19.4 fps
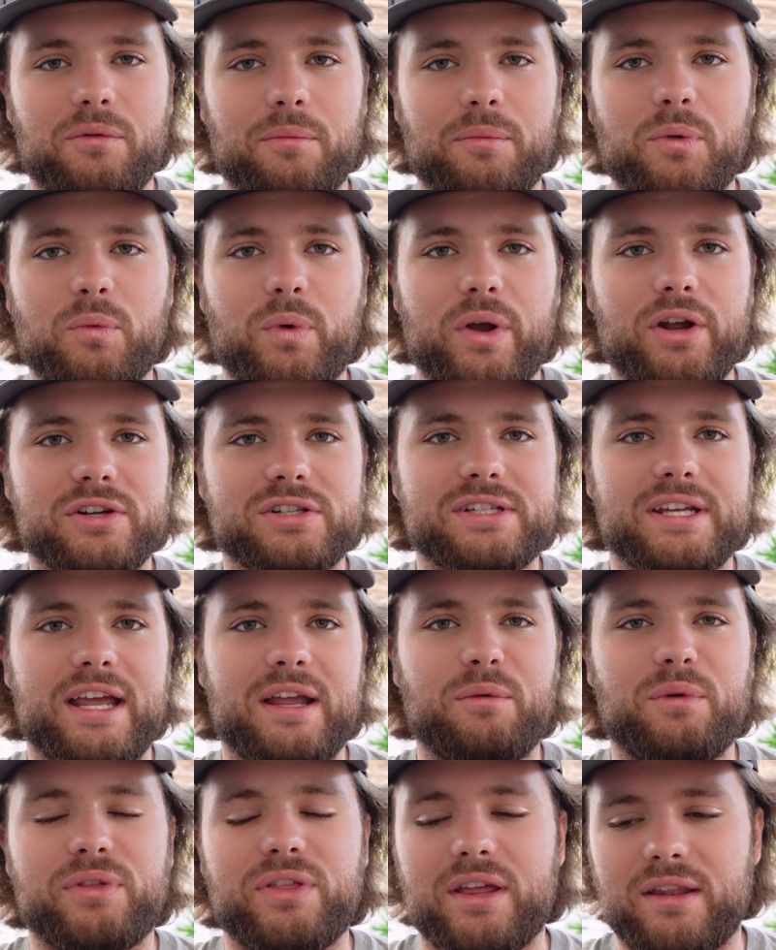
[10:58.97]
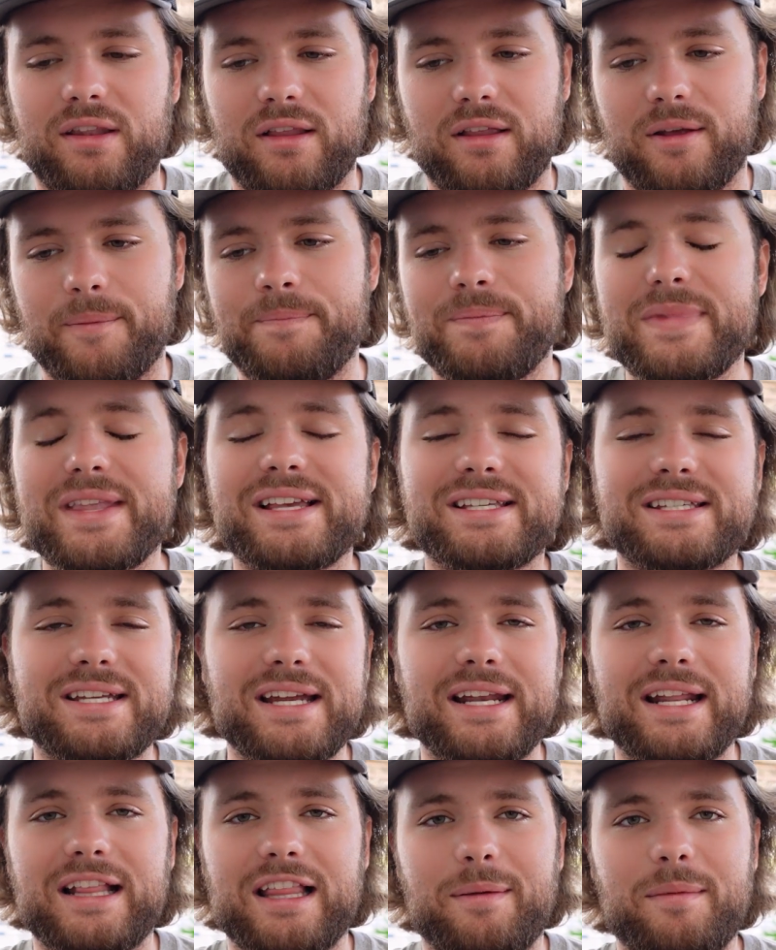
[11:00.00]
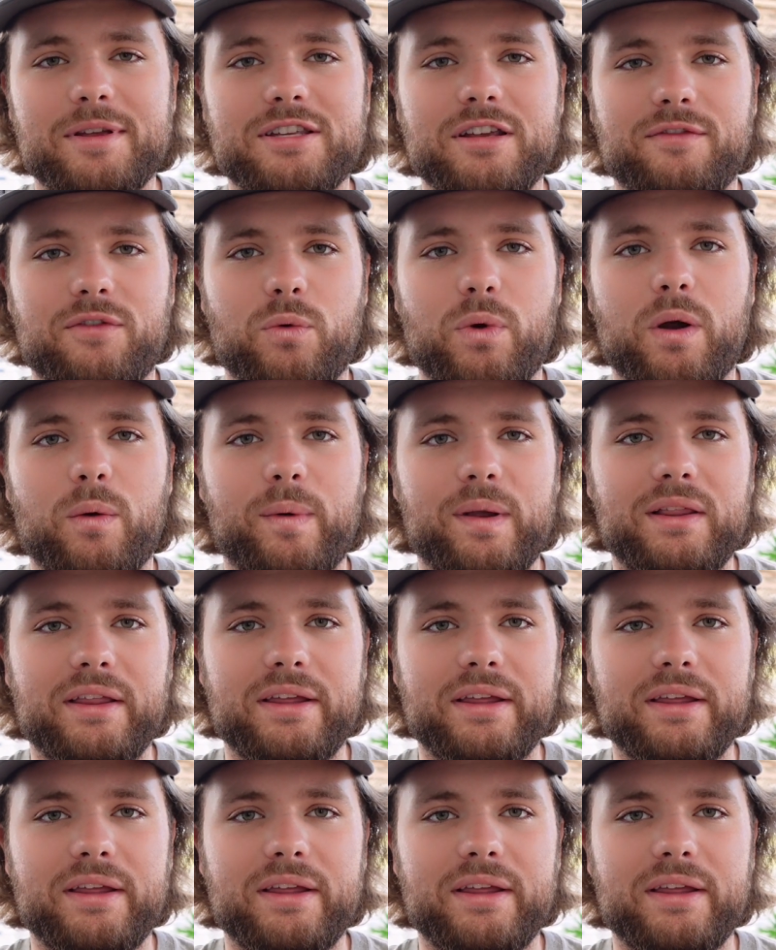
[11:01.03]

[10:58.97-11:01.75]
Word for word: I mean, we are staying within the city limits of where we